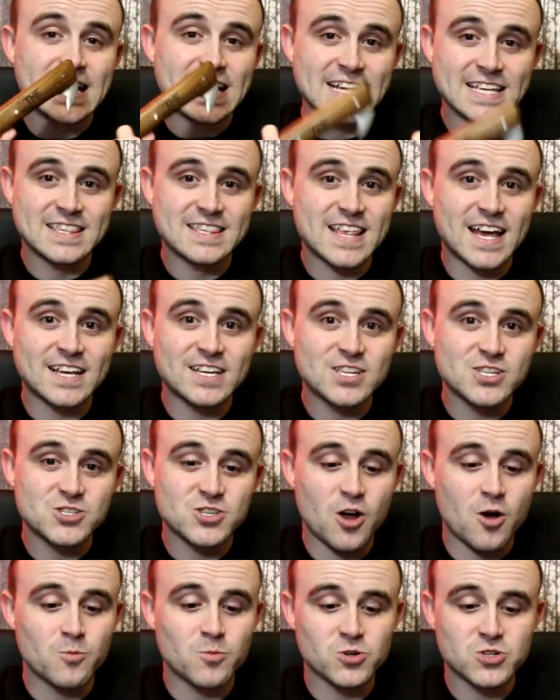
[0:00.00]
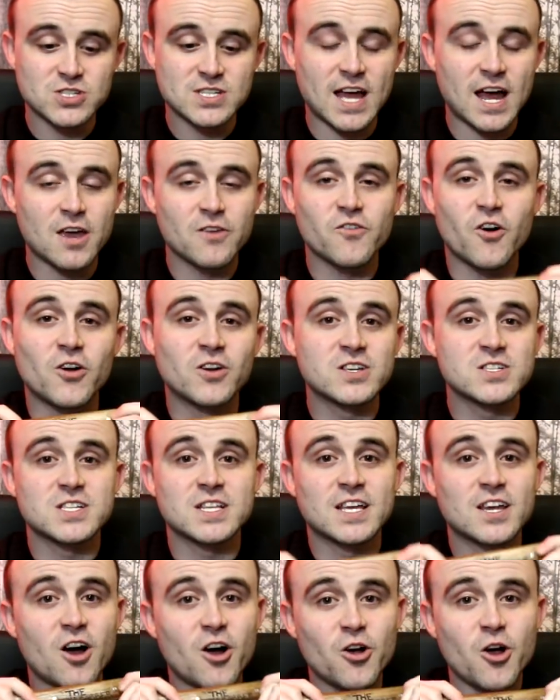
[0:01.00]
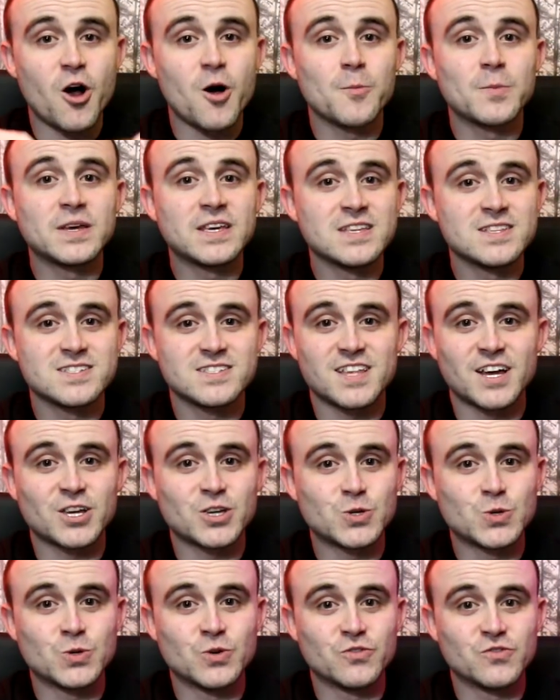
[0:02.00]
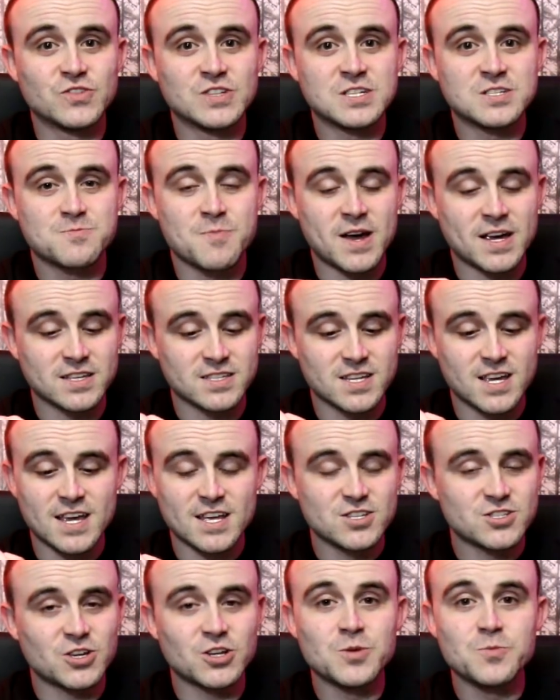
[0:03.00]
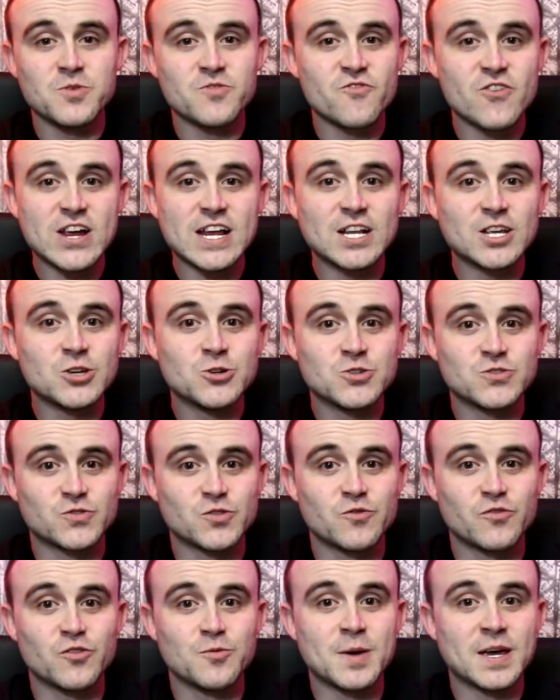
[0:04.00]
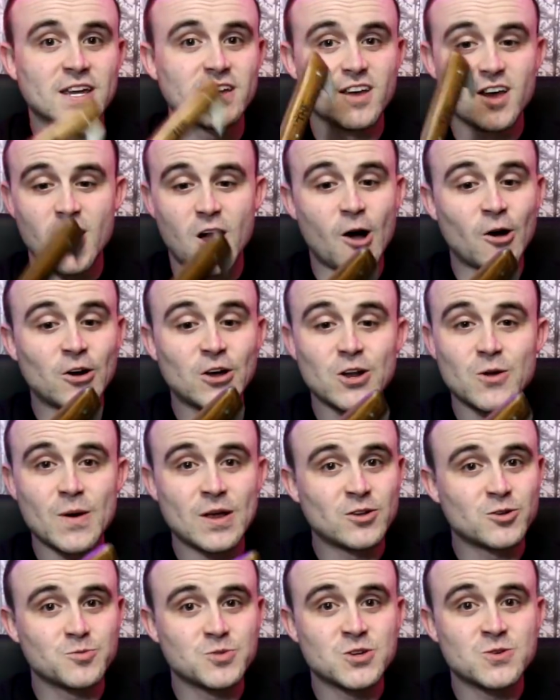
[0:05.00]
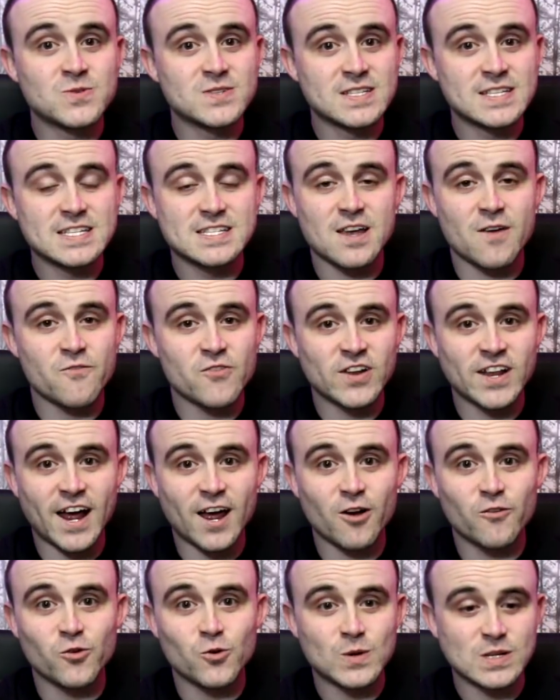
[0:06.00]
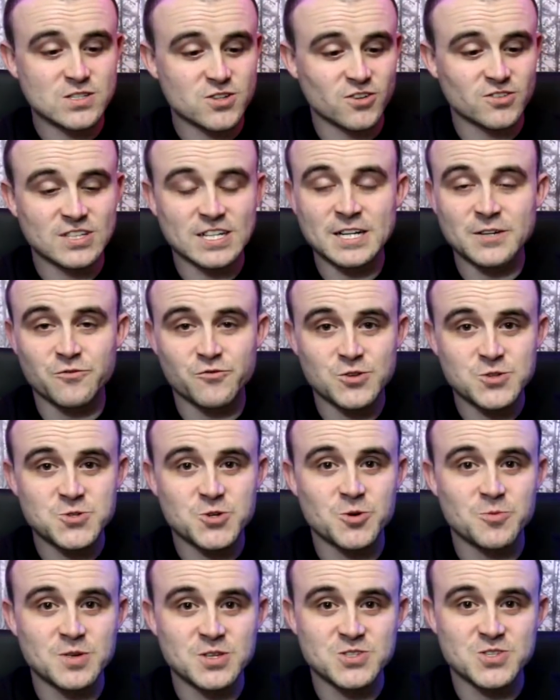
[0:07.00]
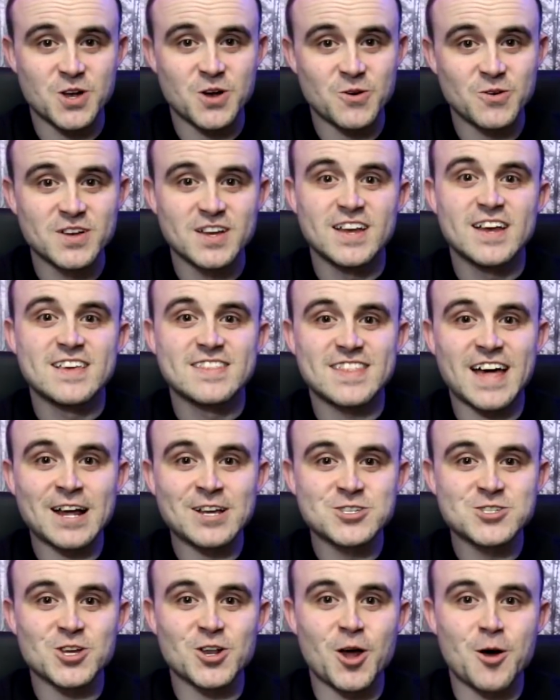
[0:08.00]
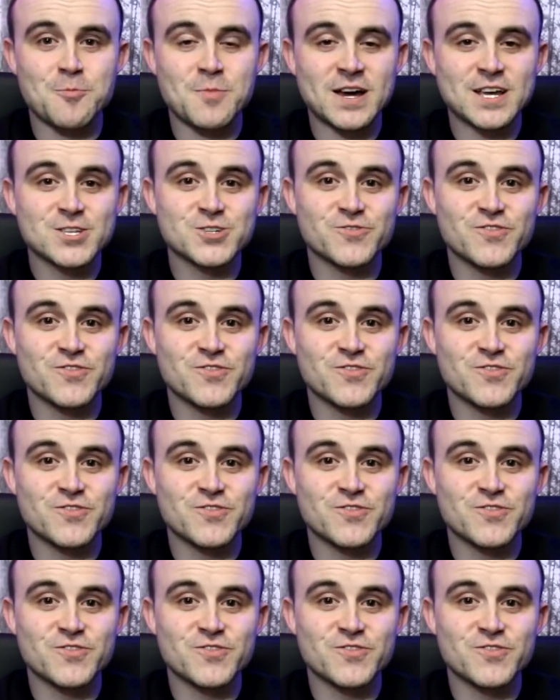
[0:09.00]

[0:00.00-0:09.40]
And thank you so much, Dave. Honestly, I can't begin to thank you enough for this, mate. It's going to be really useful for me. I'm going to end up using this every day. I've always got deliveries coming, so thanks a lot, mate.